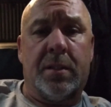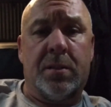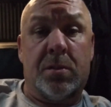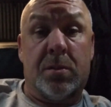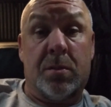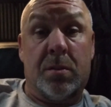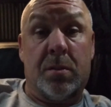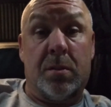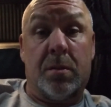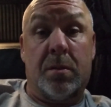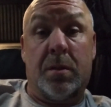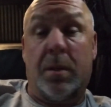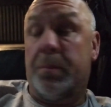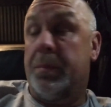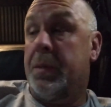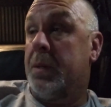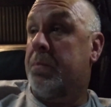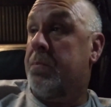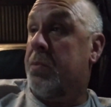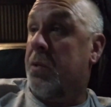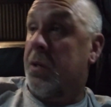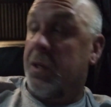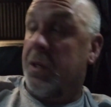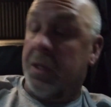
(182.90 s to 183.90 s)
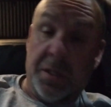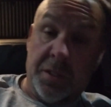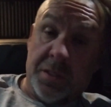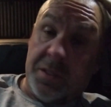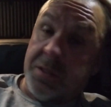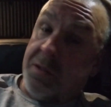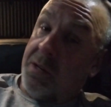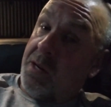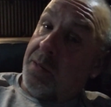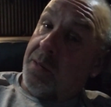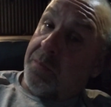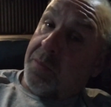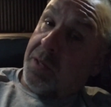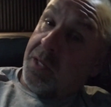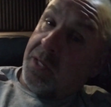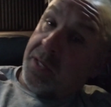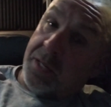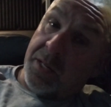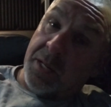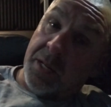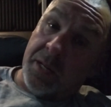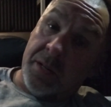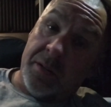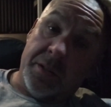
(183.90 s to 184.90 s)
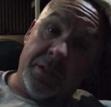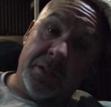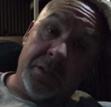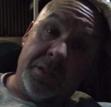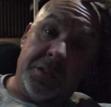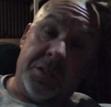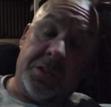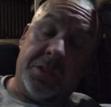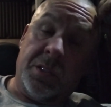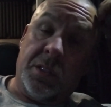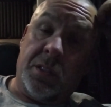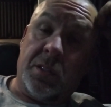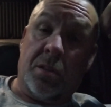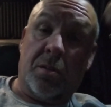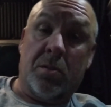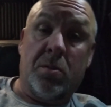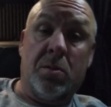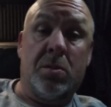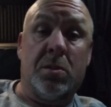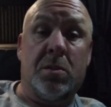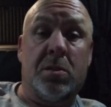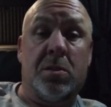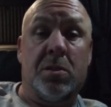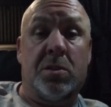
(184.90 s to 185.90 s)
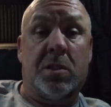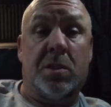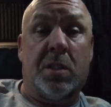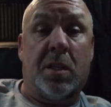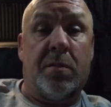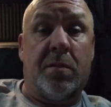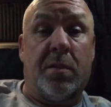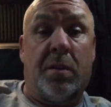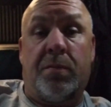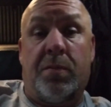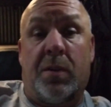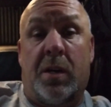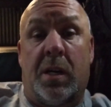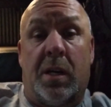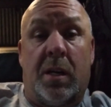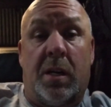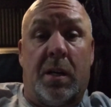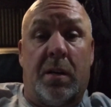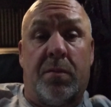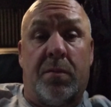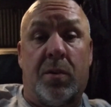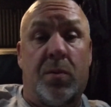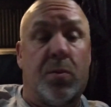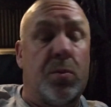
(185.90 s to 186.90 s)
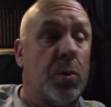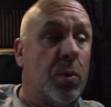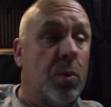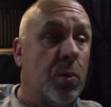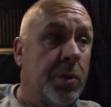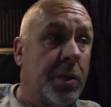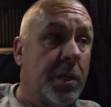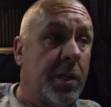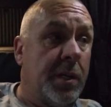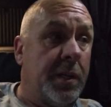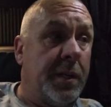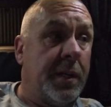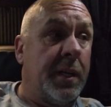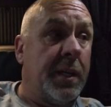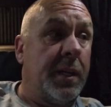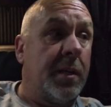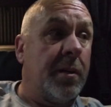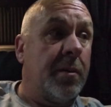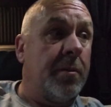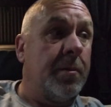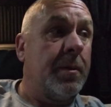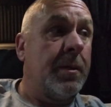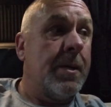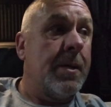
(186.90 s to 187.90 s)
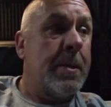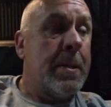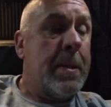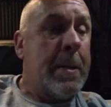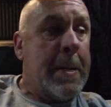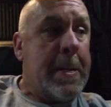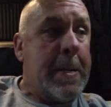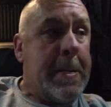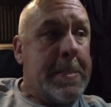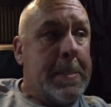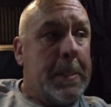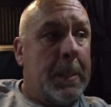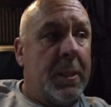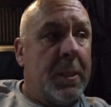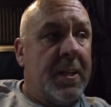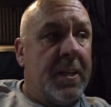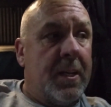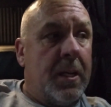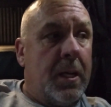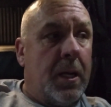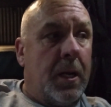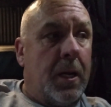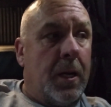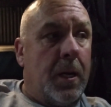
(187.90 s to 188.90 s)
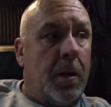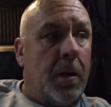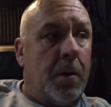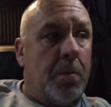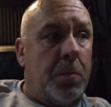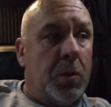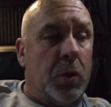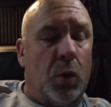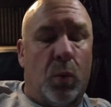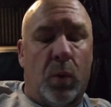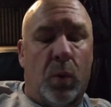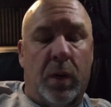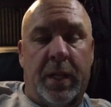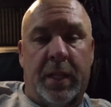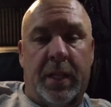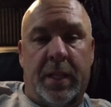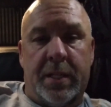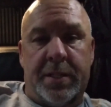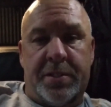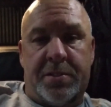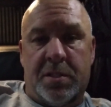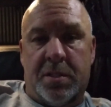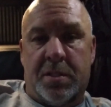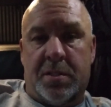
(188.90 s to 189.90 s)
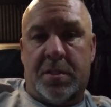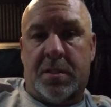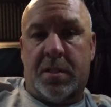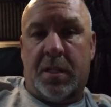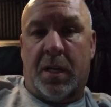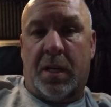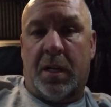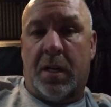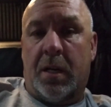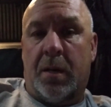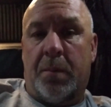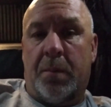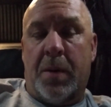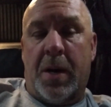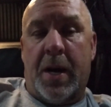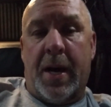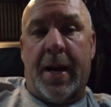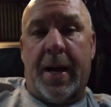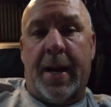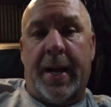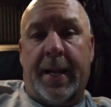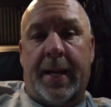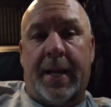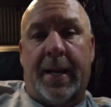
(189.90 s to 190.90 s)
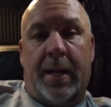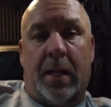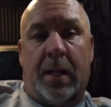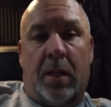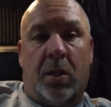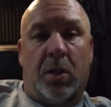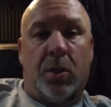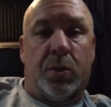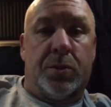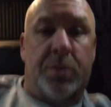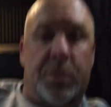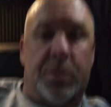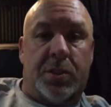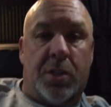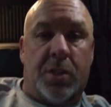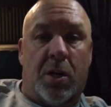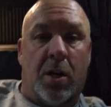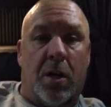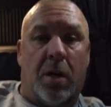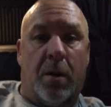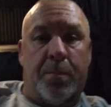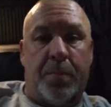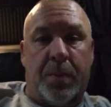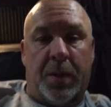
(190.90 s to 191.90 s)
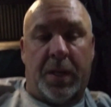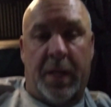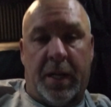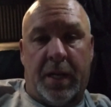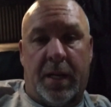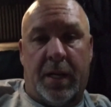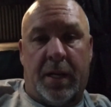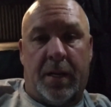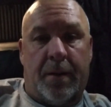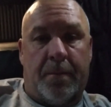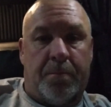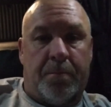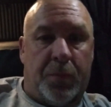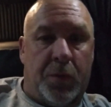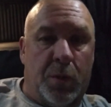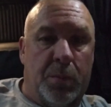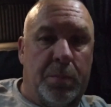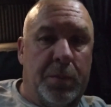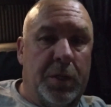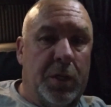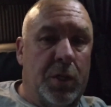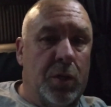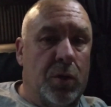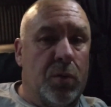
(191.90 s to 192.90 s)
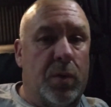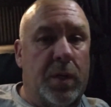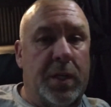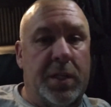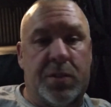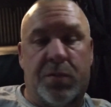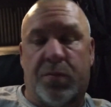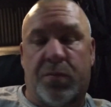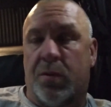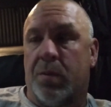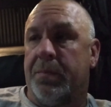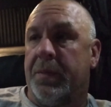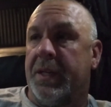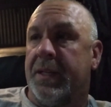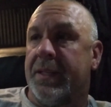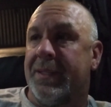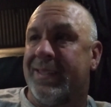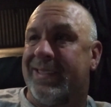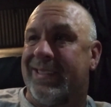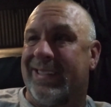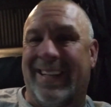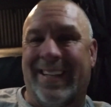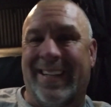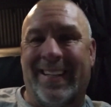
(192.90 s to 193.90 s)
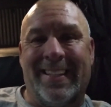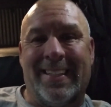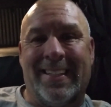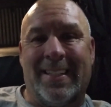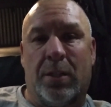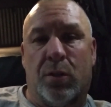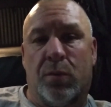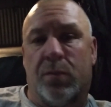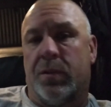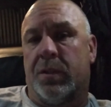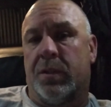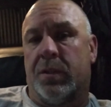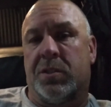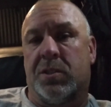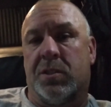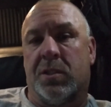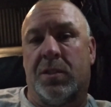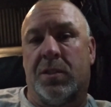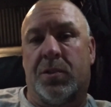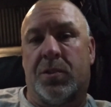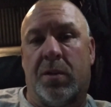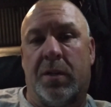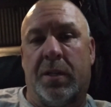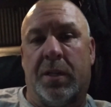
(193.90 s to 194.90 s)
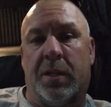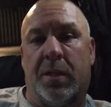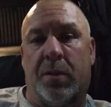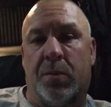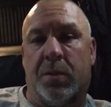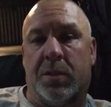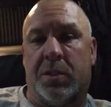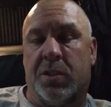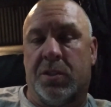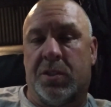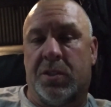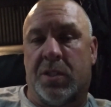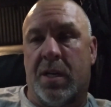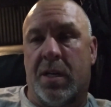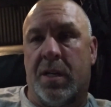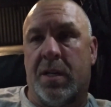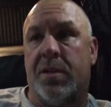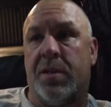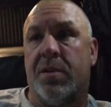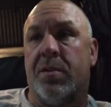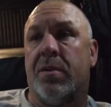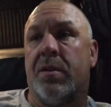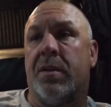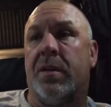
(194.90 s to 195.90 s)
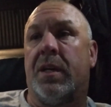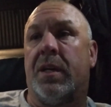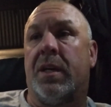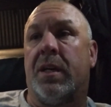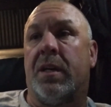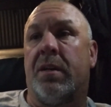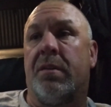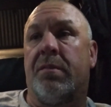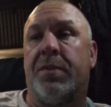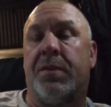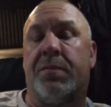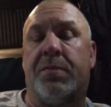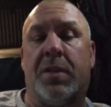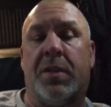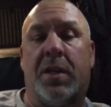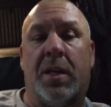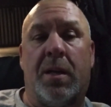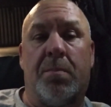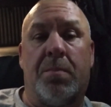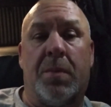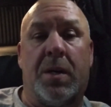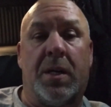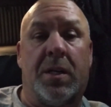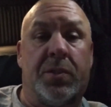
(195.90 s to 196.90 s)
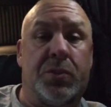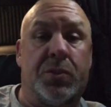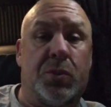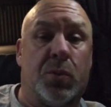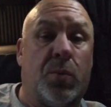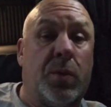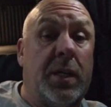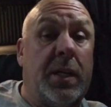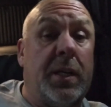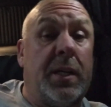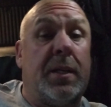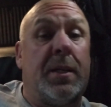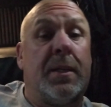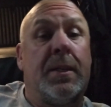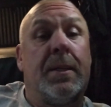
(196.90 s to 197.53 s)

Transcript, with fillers: so I made pretty good time getting down here, just set the cruise at 75 and rolled on down. Uh, but the way this is set up, I got a load and tarp, and there'll be no rest for me until I get over to Centralia, which is 158 miles away